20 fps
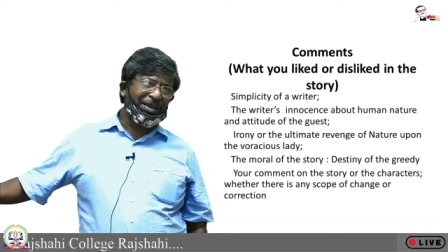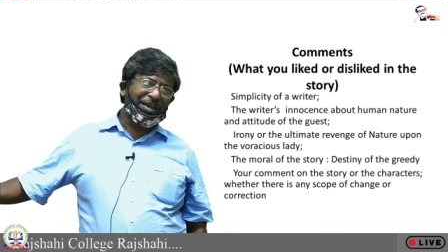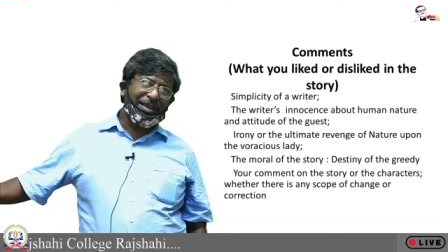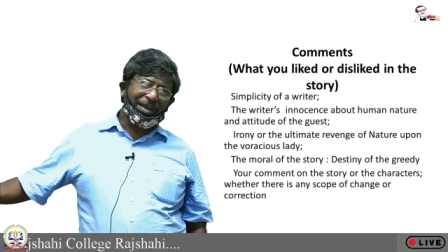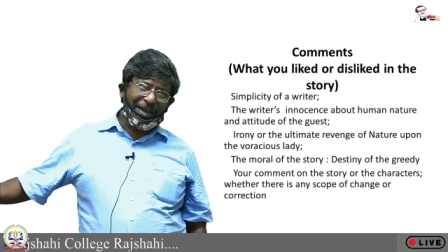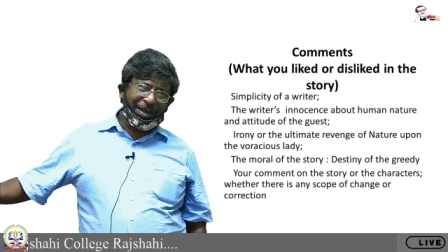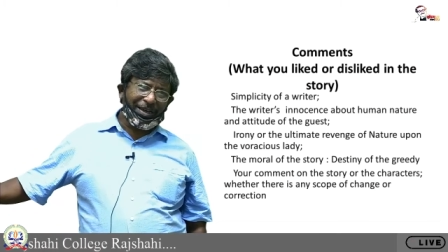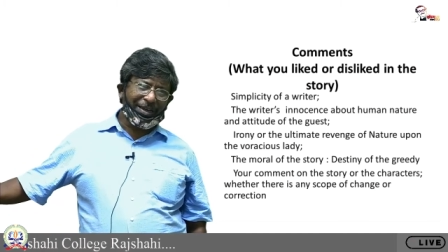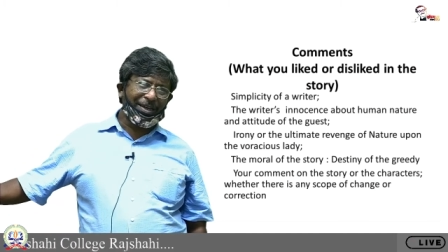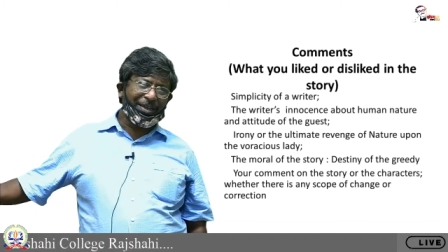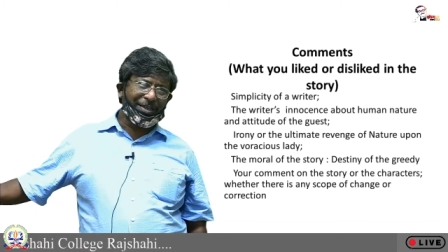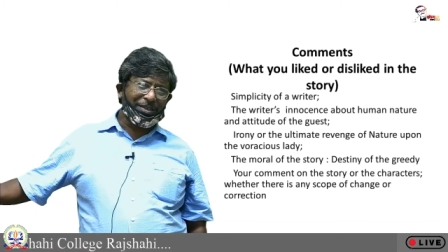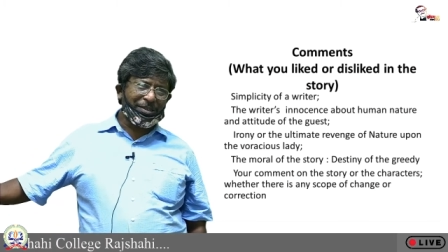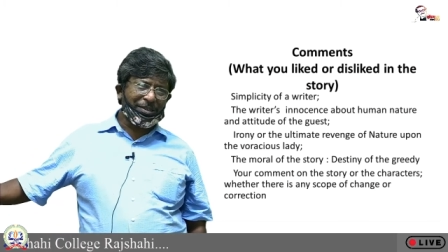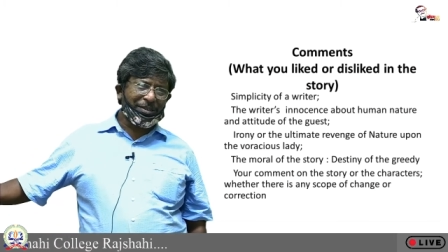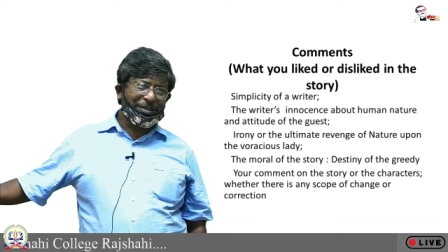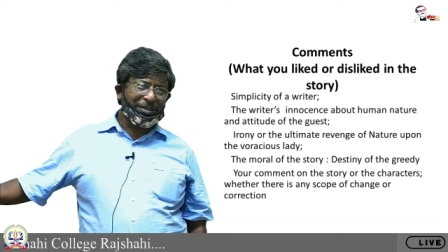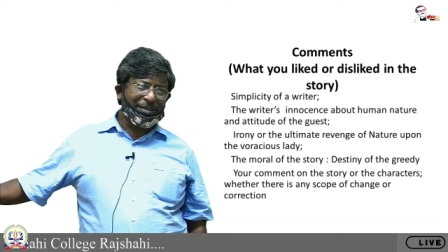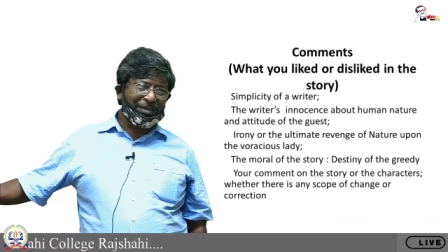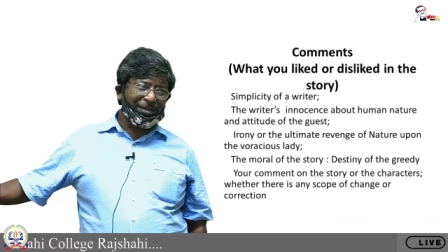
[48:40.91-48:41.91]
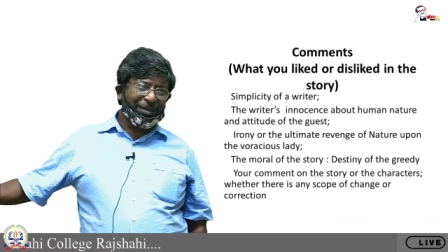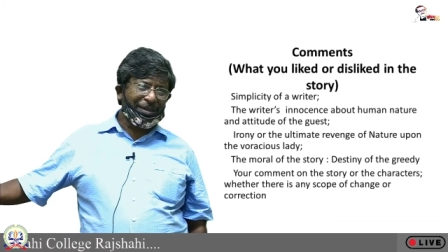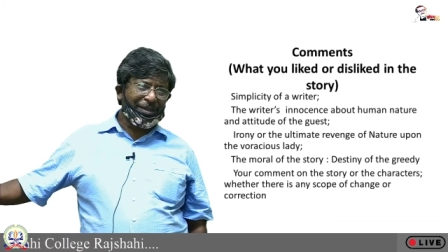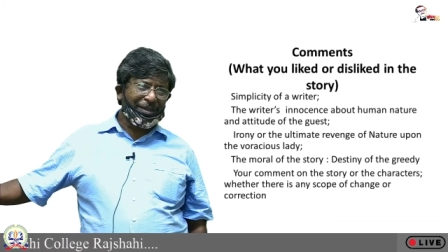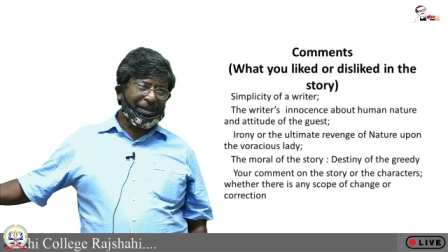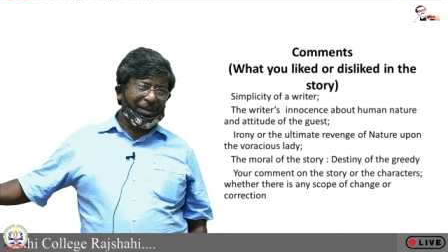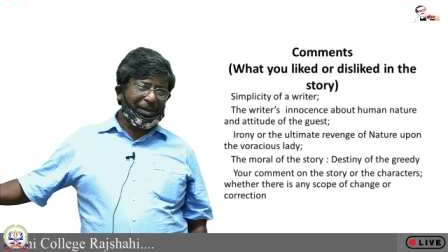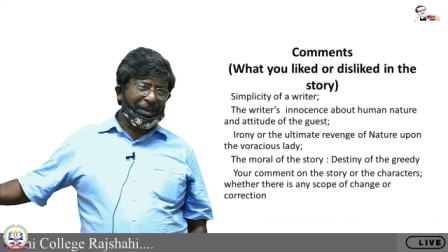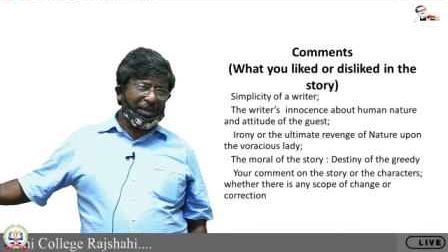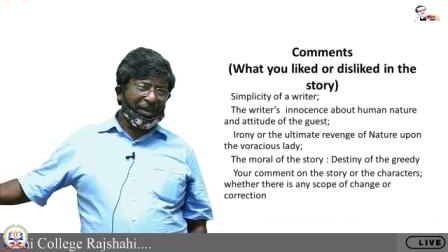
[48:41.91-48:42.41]
English,
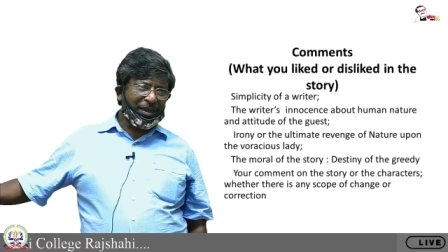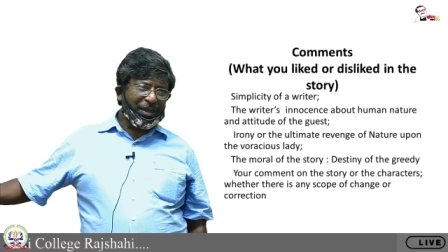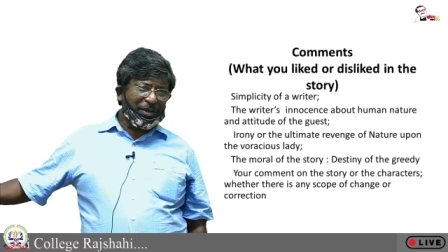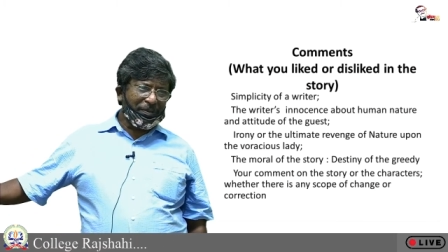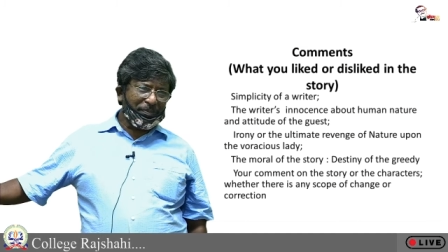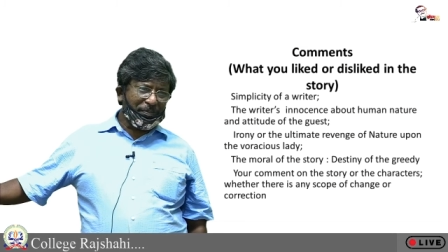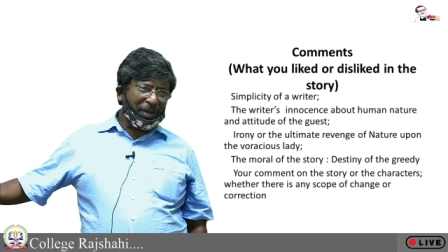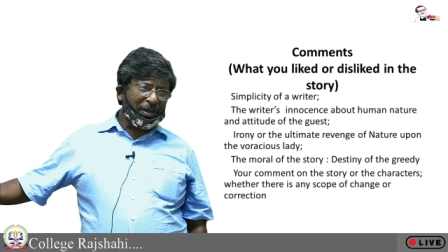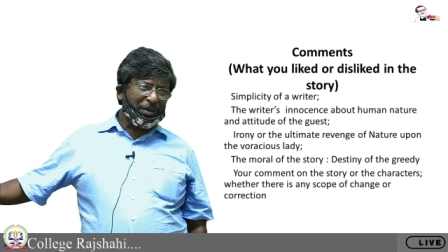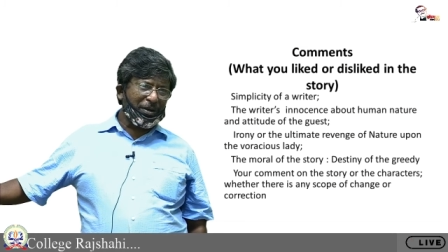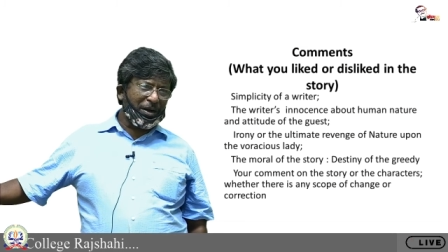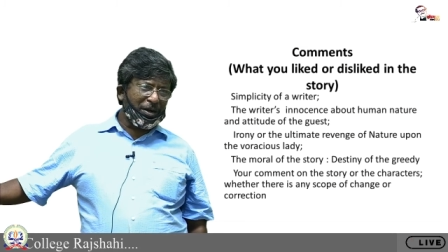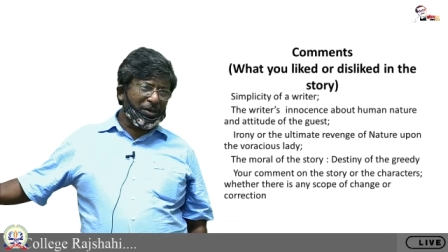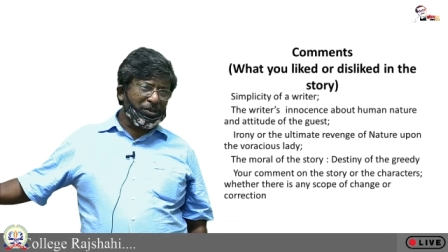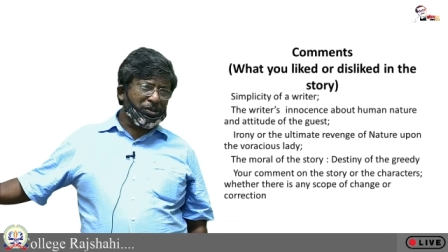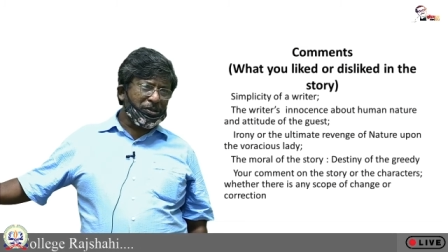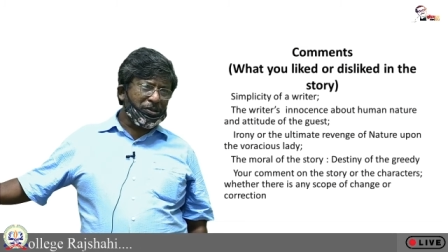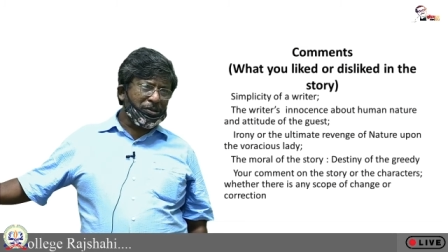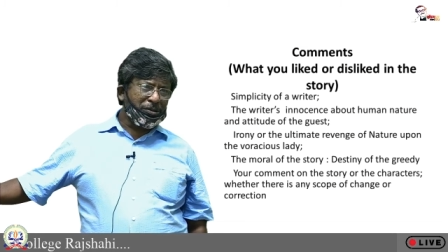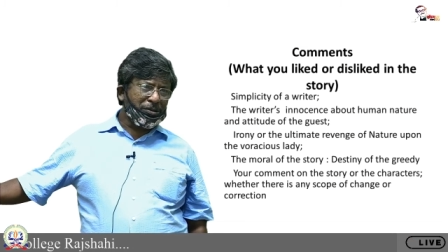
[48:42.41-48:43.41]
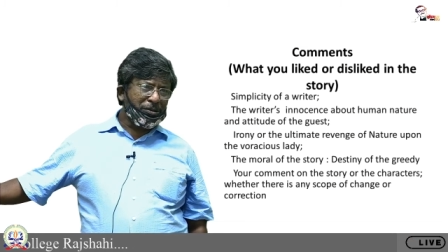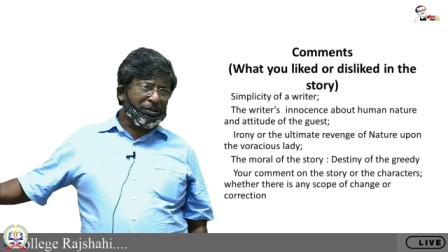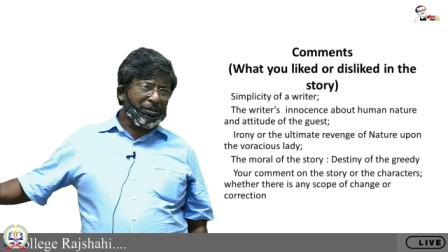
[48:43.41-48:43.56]
because